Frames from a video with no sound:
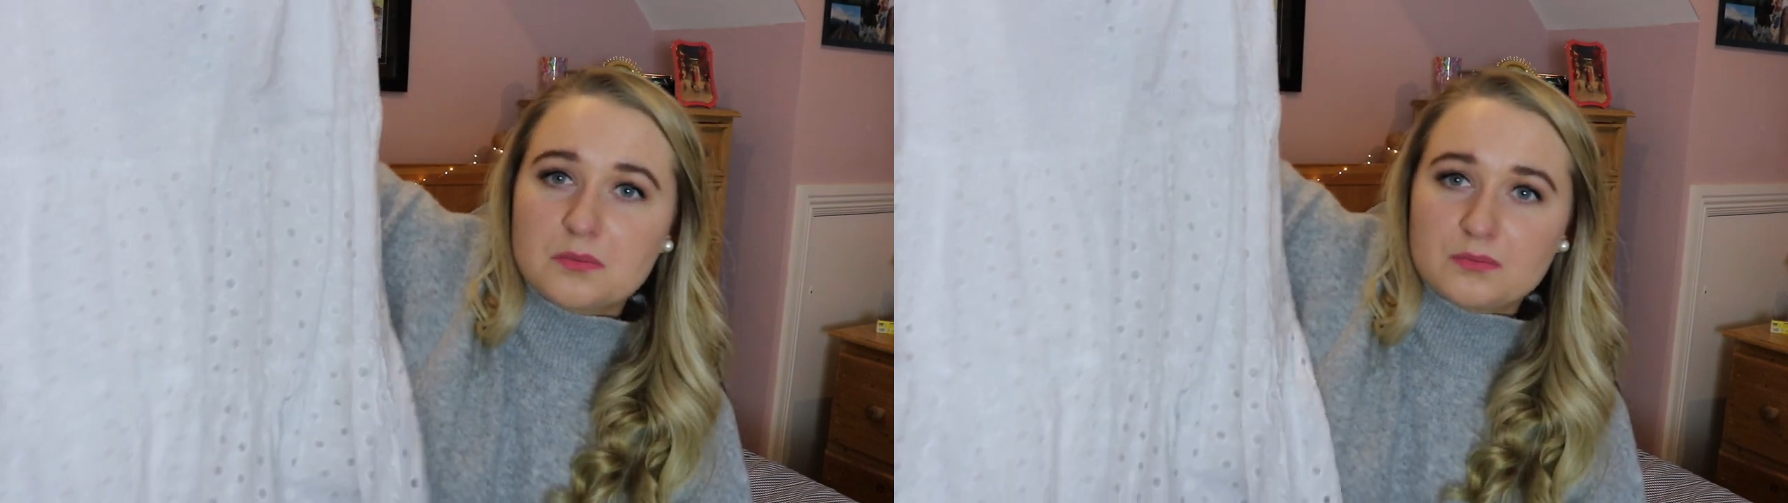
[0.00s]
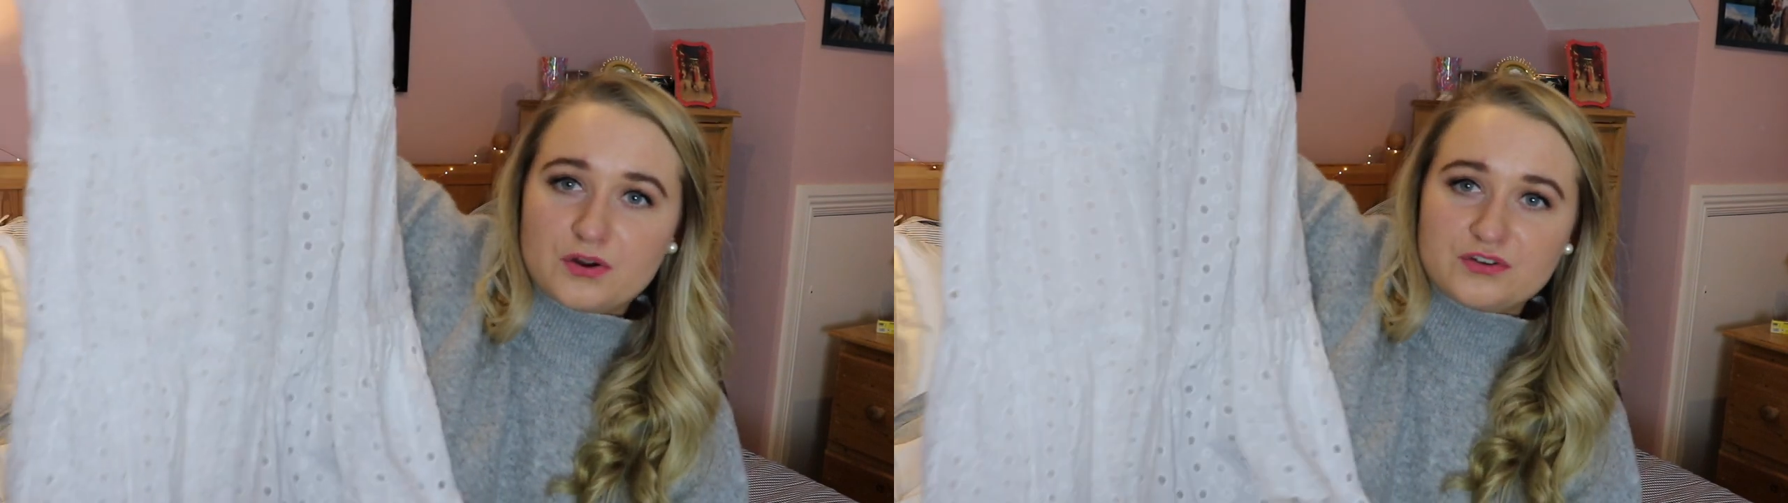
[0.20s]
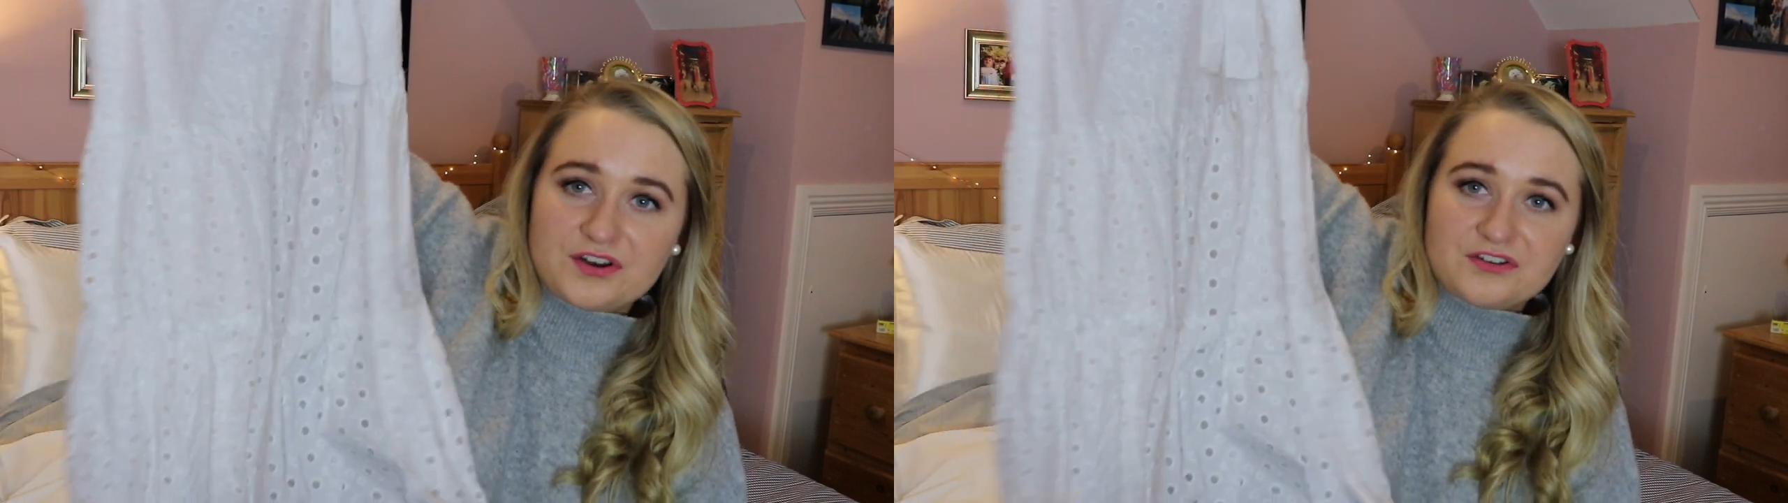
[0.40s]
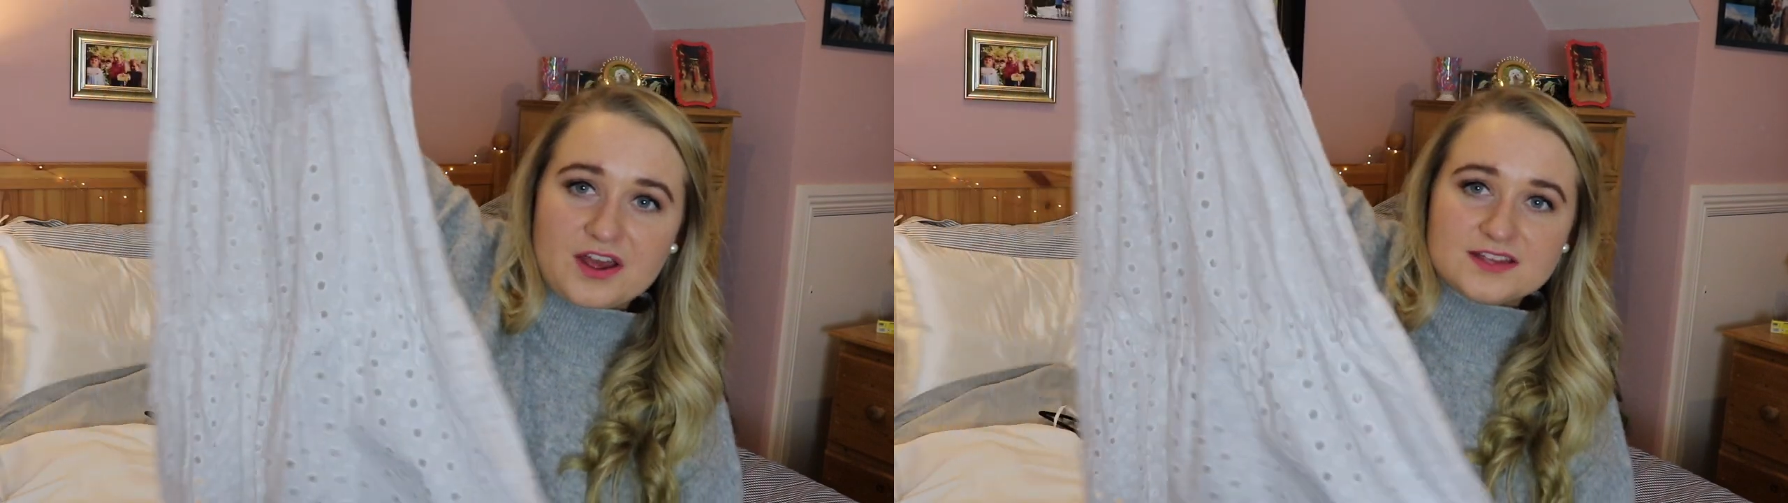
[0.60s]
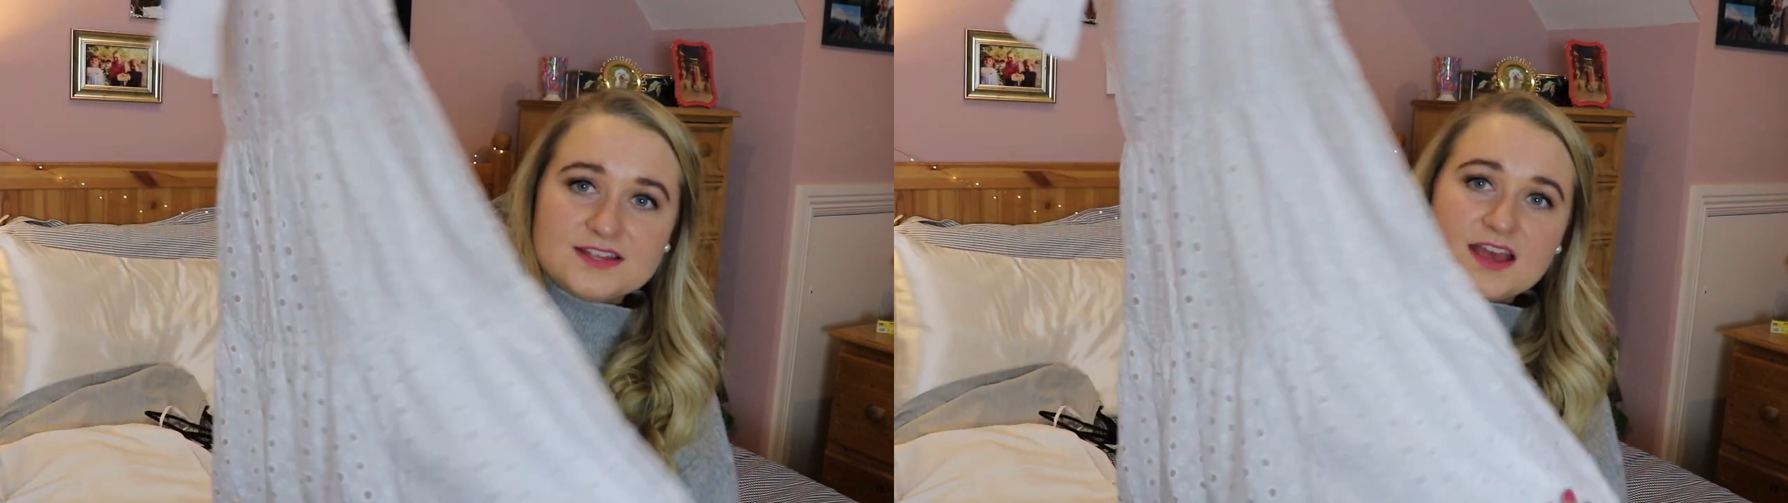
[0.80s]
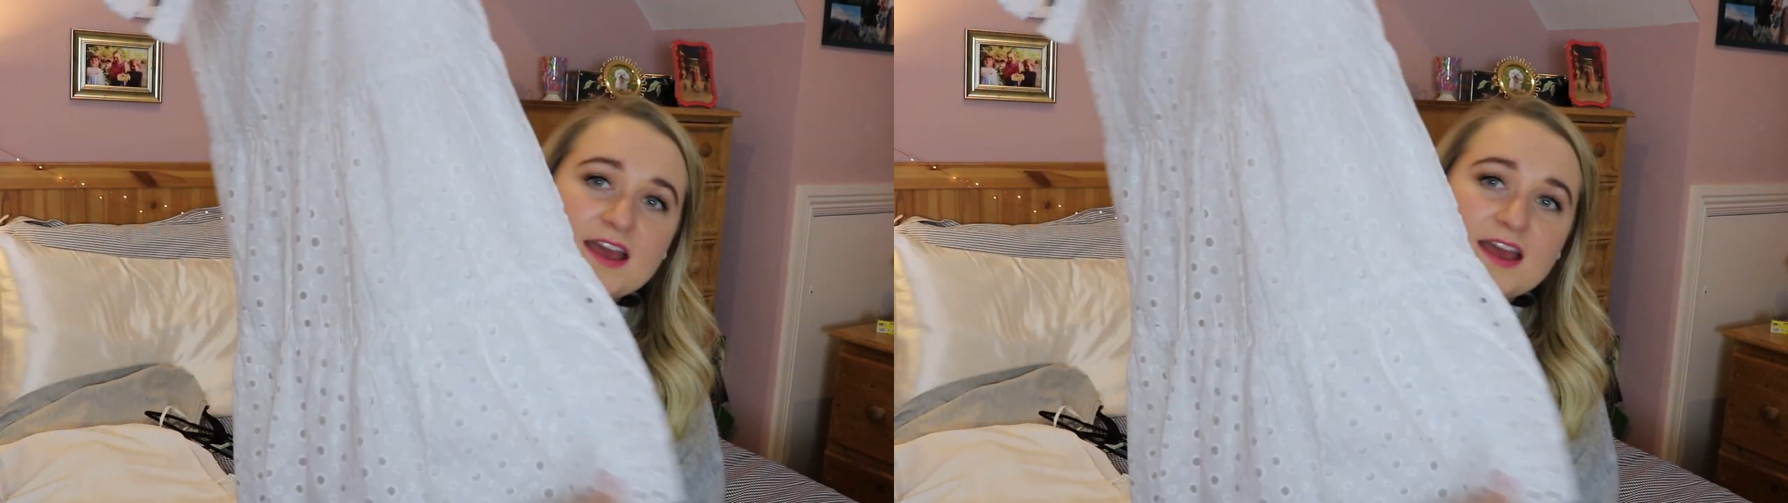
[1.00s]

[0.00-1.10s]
Broderie dress.